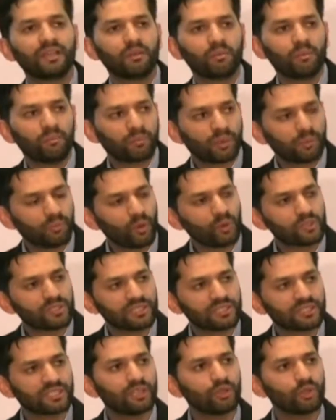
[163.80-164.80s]
proposes
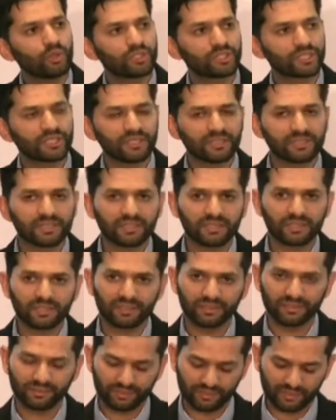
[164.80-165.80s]
solutions
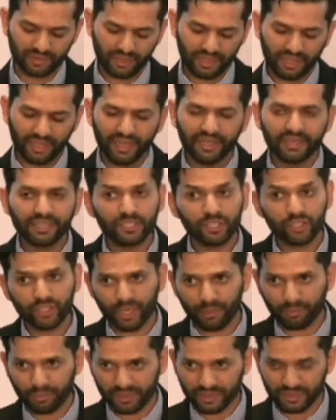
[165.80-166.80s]
in its
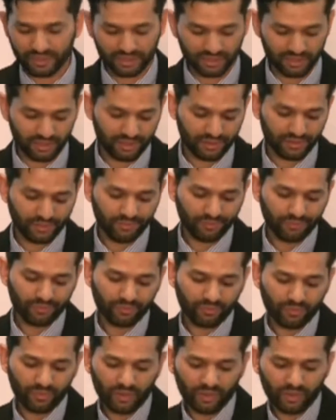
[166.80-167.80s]
chapters
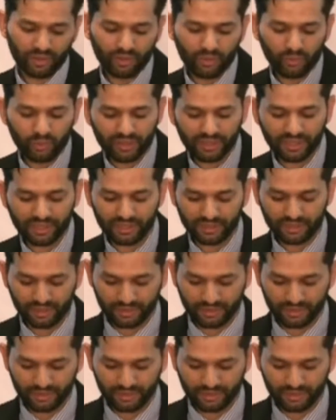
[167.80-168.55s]
within it.